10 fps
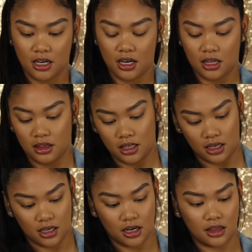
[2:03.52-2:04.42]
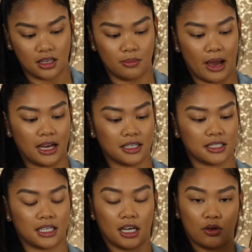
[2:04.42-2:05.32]
And then the back
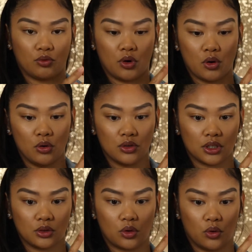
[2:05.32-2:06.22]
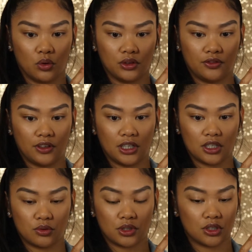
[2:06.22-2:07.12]
is like a rose gold
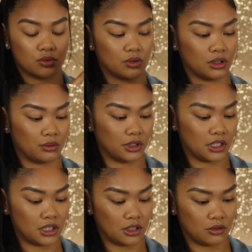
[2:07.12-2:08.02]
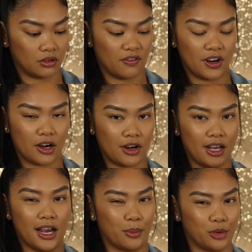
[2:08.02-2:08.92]
finish, which is really cute.
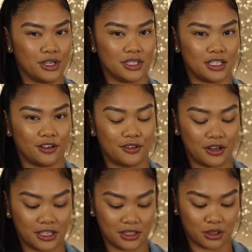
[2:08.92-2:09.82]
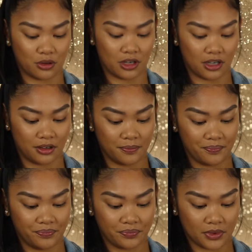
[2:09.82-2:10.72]
Very Amrezy, if you guys know her.
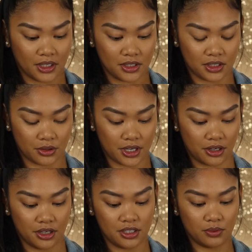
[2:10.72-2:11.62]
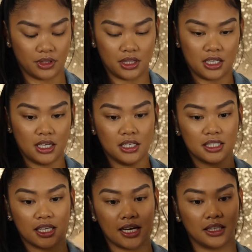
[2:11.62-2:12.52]
So here is what the
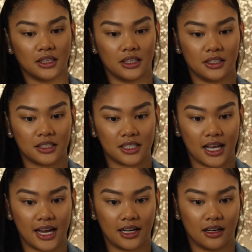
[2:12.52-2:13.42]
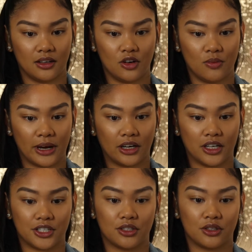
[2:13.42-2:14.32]
inside looks like. Oh my
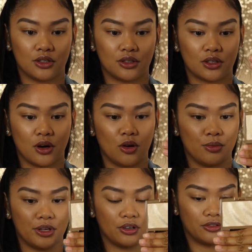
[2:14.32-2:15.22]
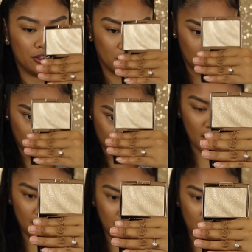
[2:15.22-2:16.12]
gosh, it's so beautiful.
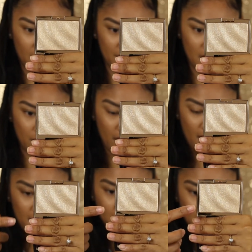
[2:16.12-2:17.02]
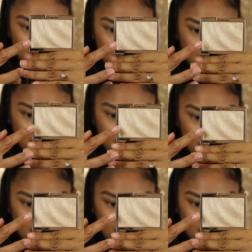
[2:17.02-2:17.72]
I love how it has this